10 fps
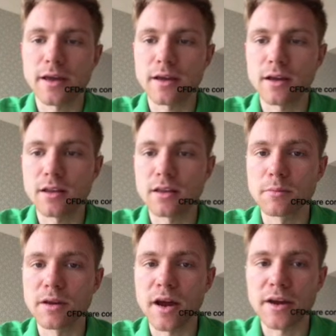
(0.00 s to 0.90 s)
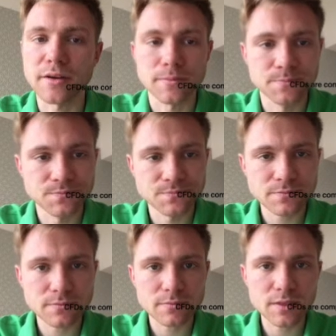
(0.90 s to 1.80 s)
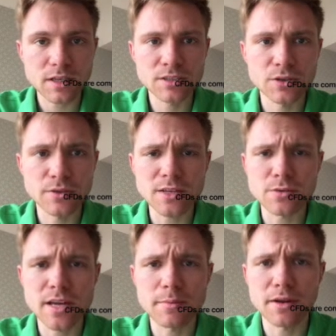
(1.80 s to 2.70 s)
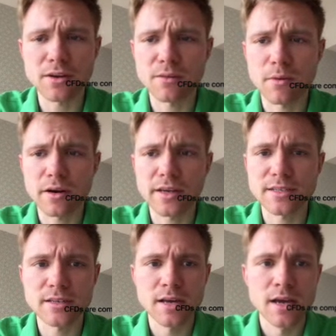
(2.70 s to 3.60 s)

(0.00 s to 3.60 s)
a little bit higher. So that's what's happening on the markets.